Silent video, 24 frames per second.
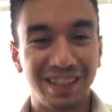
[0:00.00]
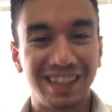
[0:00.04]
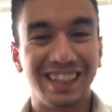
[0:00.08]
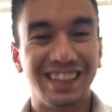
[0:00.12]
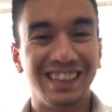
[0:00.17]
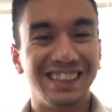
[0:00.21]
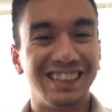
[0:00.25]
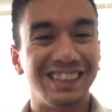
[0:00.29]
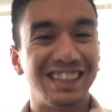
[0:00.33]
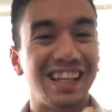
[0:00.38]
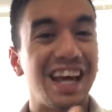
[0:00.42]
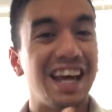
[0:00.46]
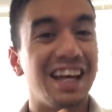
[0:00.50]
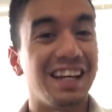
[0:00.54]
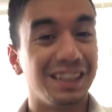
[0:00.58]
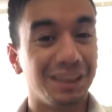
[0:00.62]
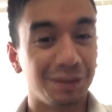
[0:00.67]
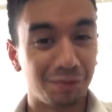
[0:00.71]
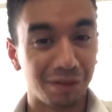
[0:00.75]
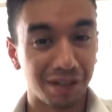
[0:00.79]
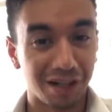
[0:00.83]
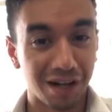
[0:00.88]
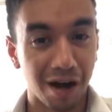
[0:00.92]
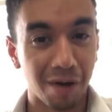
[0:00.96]
bees, and
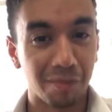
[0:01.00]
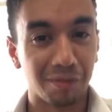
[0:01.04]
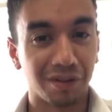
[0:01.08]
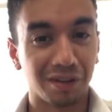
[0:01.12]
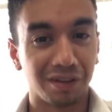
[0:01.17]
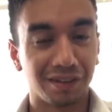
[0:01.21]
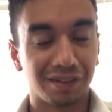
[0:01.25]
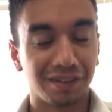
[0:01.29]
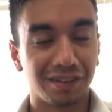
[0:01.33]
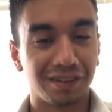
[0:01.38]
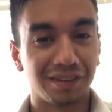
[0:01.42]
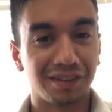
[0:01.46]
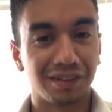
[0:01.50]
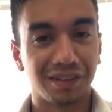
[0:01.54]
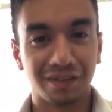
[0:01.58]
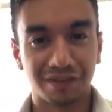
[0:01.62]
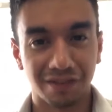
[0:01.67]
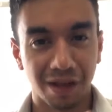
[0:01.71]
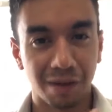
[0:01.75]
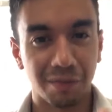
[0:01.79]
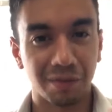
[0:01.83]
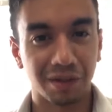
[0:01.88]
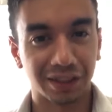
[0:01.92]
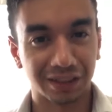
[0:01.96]
is becoming,
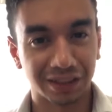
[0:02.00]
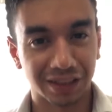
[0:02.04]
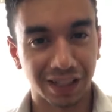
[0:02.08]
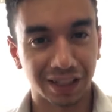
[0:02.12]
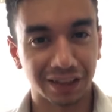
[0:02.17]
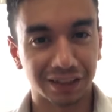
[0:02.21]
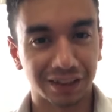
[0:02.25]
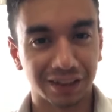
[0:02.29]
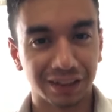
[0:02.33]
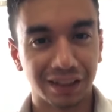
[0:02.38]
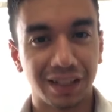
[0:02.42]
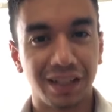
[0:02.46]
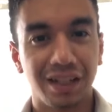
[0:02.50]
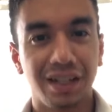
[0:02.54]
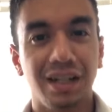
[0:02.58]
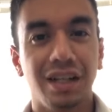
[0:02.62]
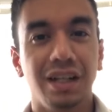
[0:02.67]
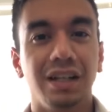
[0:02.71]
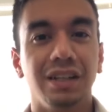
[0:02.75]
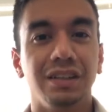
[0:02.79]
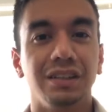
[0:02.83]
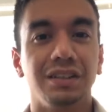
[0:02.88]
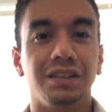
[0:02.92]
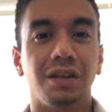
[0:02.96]
if that makes sense.
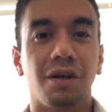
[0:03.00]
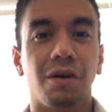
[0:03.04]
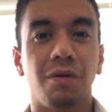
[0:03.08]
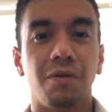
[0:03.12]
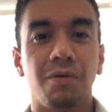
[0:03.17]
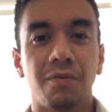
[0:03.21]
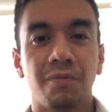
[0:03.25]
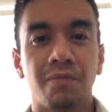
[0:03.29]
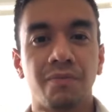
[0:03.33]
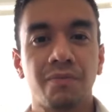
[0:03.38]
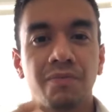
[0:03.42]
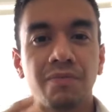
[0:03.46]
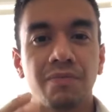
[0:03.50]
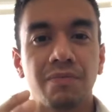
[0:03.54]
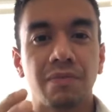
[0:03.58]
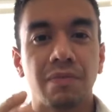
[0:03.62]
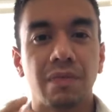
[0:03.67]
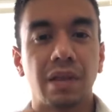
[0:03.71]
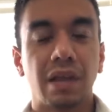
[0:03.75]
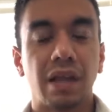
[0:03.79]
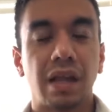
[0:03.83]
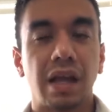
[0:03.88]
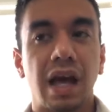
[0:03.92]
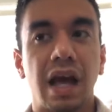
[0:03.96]
So,
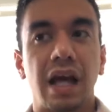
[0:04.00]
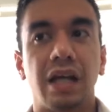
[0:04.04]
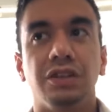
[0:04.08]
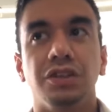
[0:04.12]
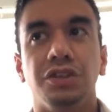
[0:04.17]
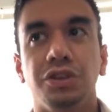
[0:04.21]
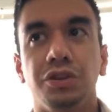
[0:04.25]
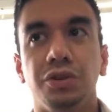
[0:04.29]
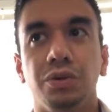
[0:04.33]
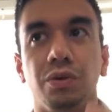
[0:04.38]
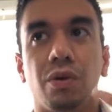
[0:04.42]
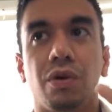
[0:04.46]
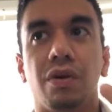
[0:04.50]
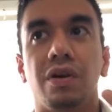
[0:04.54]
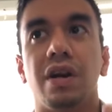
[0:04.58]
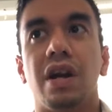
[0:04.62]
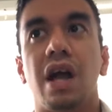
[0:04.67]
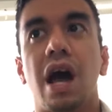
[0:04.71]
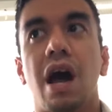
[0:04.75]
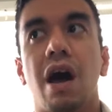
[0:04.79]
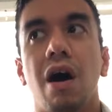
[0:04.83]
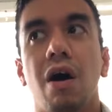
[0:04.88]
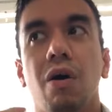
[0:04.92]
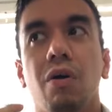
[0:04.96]
as you are
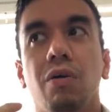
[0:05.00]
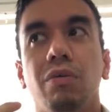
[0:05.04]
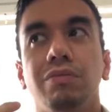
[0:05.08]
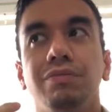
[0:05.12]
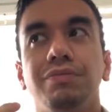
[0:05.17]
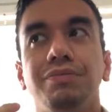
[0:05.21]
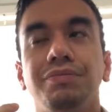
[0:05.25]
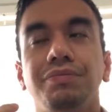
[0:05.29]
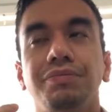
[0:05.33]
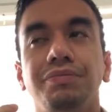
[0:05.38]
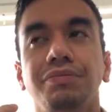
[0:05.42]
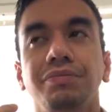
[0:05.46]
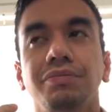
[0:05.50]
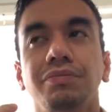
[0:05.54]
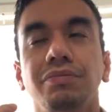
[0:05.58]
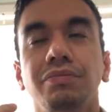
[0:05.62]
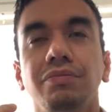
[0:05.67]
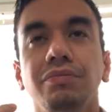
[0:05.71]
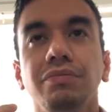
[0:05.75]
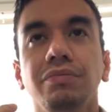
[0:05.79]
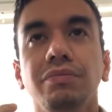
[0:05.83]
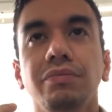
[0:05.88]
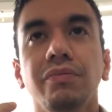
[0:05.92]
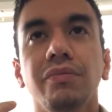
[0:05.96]
now
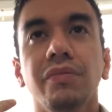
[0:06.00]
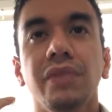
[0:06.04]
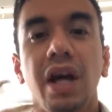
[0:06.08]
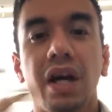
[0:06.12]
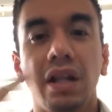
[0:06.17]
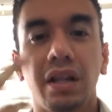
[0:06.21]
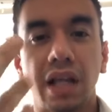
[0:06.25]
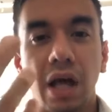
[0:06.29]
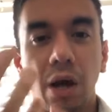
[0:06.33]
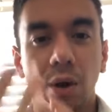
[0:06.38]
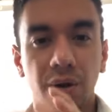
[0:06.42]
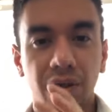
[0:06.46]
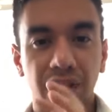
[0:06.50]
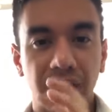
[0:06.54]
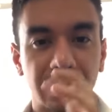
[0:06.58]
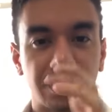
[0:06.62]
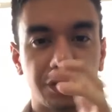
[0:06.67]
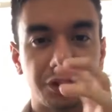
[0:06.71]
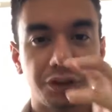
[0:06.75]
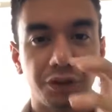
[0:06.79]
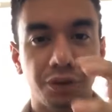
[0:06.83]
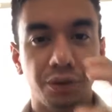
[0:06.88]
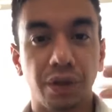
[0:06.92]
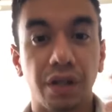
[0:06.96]
allowing
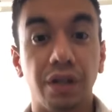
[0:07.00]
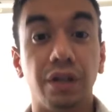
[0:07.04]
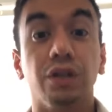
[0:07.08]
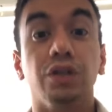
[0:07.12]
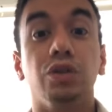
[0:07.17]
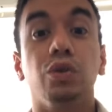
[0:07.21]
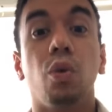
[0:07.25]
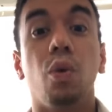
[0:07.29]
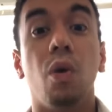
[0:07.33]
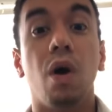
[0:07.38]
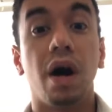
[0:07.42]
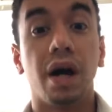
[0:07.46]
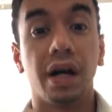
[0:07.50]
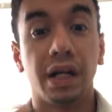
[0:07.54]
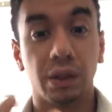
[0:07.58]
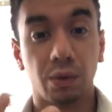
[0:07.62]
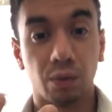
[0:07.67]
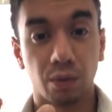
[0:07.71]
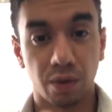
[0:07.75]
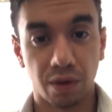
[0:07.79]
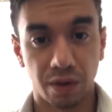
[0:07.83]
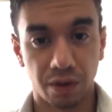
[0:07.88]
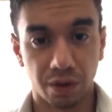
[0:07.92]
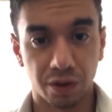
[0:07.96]
that to intertwine
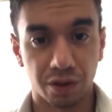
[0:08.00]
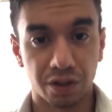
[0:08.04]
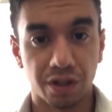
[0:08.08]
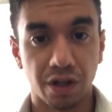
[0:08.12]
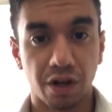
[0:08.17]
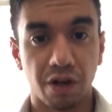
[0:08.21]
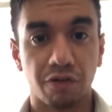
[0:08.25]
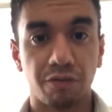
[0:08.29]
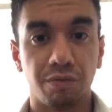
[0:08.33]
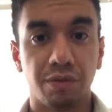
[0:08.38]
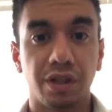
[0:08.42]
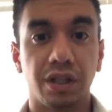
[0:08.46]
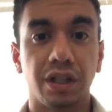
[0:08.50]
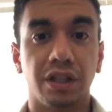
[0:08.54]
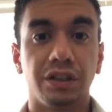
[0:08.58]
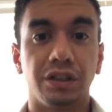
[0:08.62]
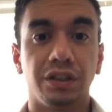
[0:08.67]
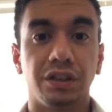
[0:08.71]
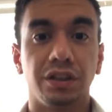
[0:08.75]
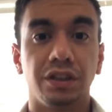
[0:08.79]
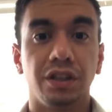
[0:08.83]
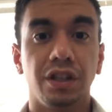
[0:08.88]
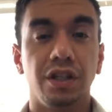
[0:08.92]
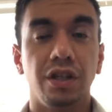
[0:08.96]
with yourself
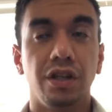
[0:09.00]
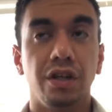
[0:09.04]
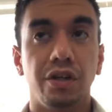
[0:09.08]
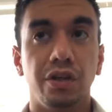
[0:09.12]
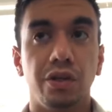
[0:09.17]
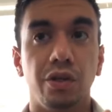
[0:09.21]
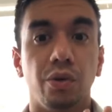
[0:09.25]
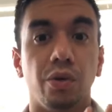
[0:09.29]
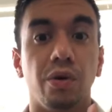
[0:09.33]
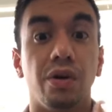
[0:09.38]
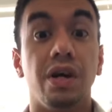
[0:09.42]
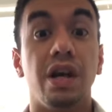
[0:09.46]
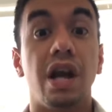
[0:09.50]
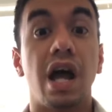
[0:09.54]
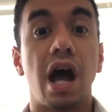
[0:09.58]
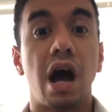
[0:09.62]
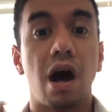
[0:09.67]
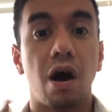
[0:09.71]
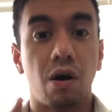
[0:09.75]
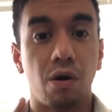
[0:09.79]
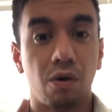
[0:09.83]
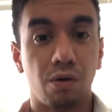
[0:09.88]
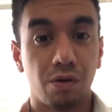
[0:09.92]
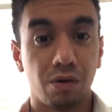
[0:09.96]
because you are
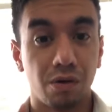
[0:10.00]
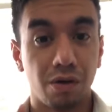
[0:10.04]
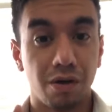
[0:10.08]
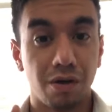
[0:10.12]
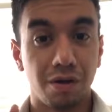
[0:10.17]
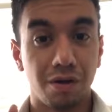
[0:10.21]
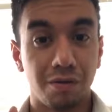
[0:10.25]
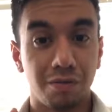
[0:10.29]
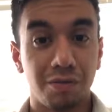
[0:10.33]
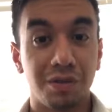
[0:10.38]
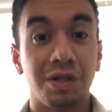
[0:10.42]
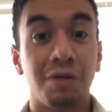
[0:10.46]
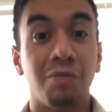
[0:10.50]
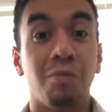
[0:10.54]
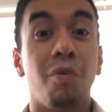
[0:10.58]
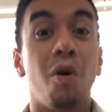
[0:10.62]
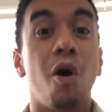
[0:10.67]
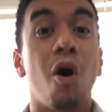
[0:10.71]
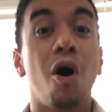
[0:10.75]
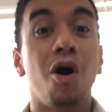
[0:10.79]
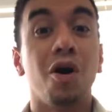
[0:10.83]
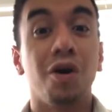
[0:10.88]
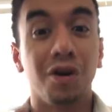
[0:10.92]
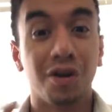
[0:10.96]
now being
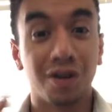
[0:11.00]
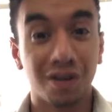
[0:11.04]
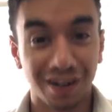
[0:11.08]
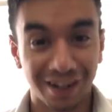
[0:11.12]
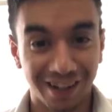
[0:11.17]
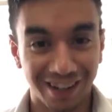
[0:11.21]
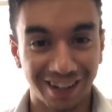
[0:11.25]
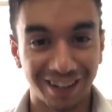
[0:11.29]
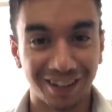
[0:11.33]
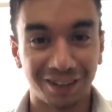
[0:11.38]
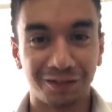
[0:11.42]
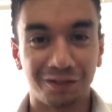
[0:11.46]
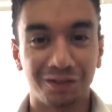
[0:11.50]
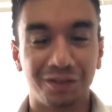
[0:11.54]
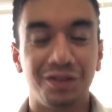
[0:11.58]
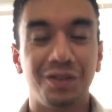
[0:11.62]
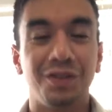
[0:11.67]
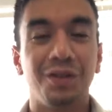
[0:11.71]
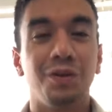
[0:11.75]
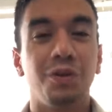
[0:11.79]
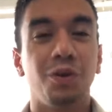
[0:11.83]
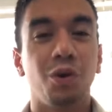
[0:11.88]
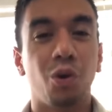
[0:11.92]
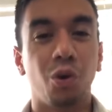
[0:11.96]
part of
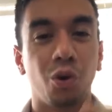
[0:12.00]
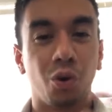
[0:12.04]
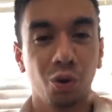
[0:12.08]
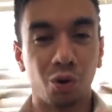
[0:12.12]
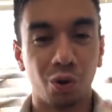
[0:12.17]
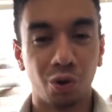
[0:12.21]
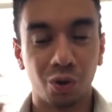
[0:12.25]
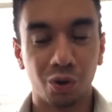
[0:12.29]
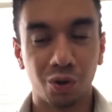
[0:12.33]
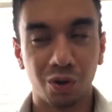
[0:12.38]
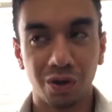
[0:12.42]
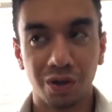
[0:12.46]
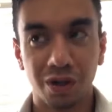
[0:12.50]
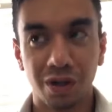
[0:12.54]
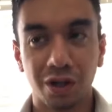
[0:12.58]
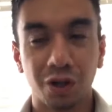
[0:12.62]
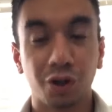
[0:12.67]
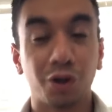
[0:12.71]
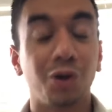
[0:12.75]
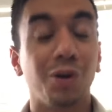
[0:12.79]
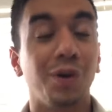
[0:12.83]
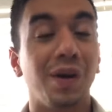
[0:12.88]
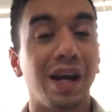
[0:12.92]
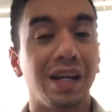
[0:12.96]
the whole
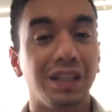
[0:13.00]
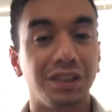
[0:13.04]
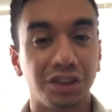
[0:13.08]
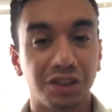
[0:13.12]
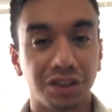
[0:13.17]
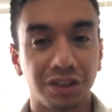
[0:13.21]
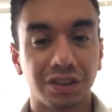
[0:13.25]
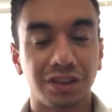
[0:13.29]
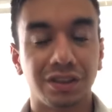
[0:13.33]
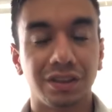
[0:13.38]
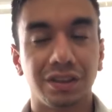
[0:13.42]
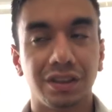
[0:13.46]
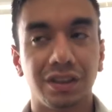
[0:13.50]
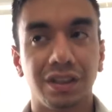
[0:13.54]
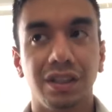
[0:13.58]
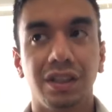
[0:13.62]
creation,